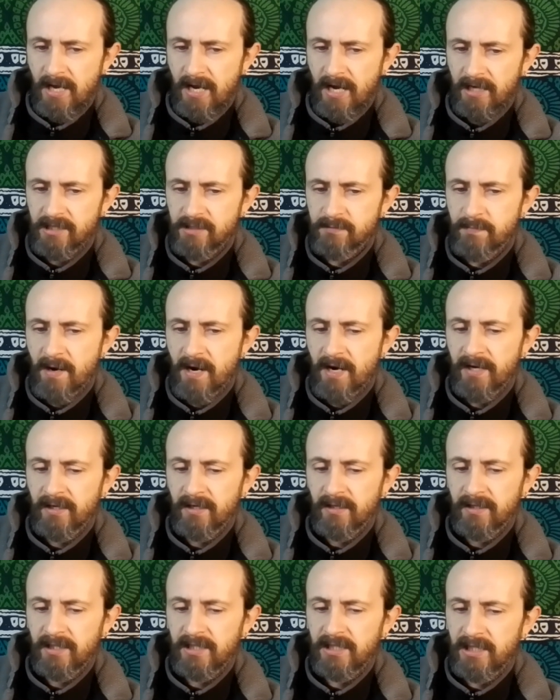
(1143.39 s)
And it's by
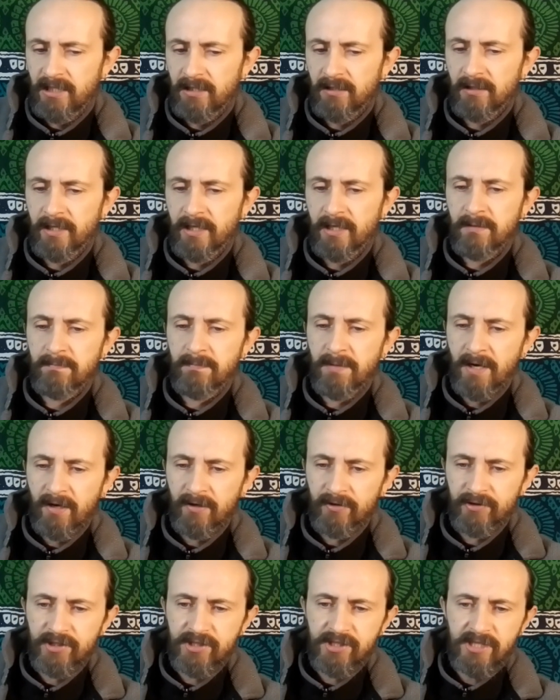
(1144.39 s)
healing, by
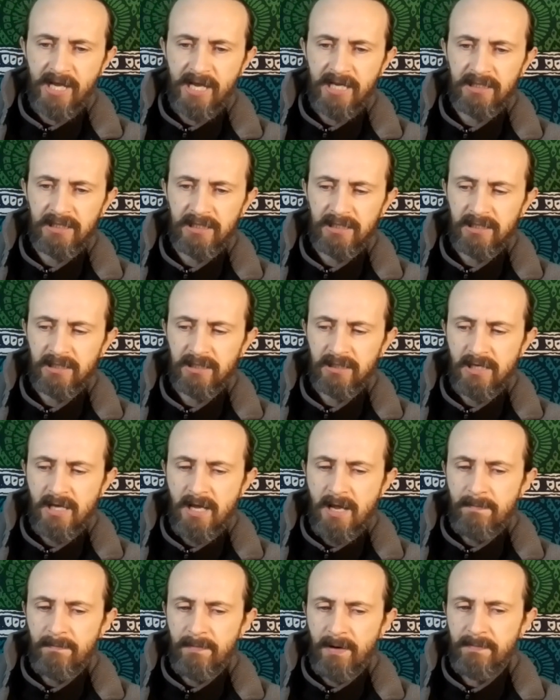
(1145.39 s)
understanding,
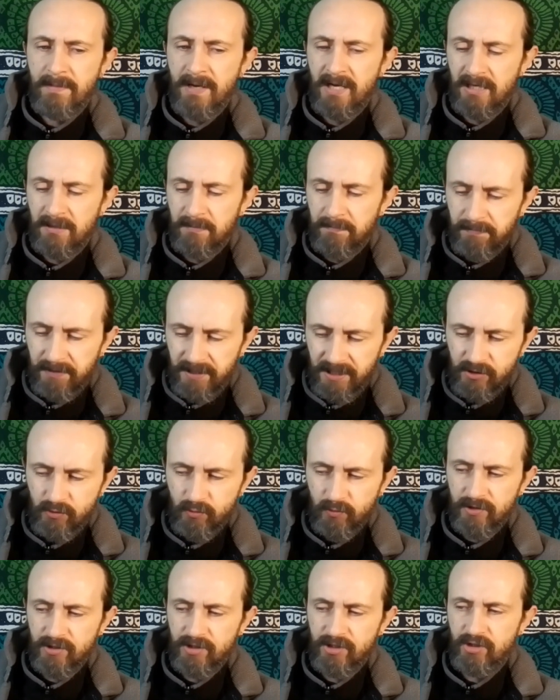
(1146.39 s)
by making peace
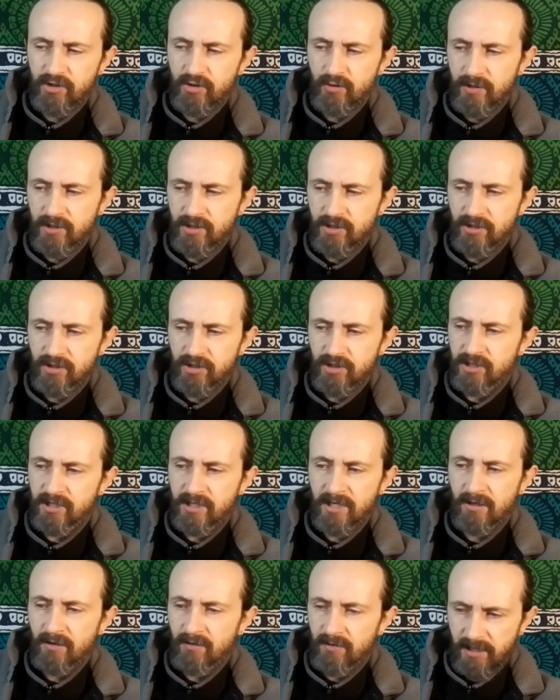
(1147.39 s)
with the situation, just
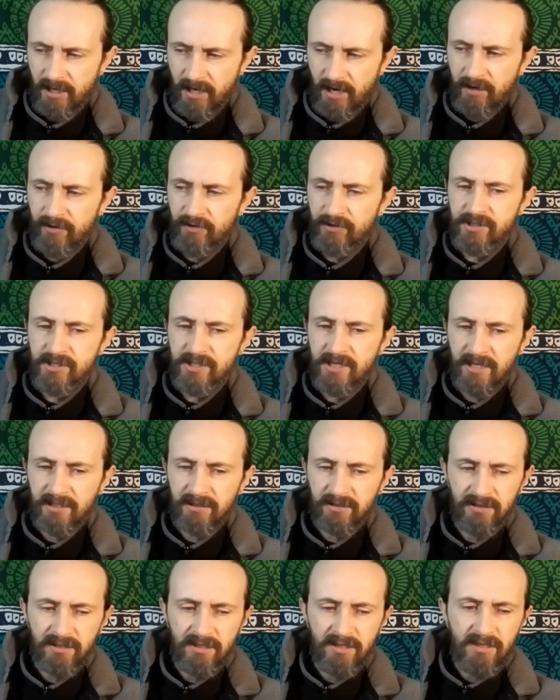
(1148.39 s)
saying, okay, I
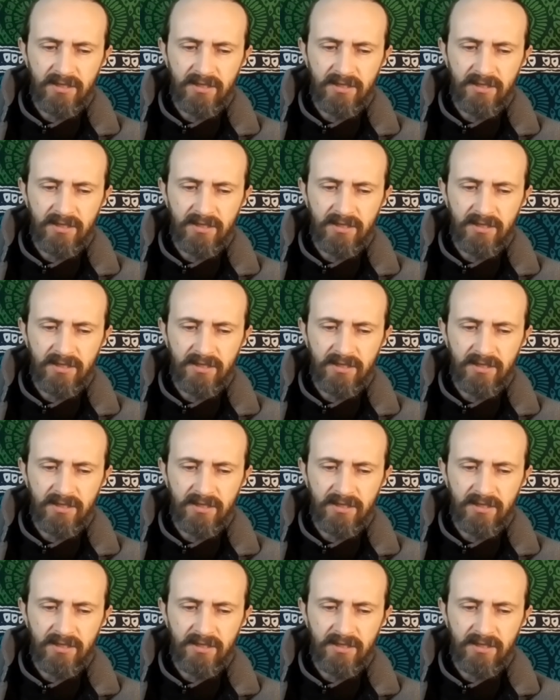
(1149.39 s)
understand.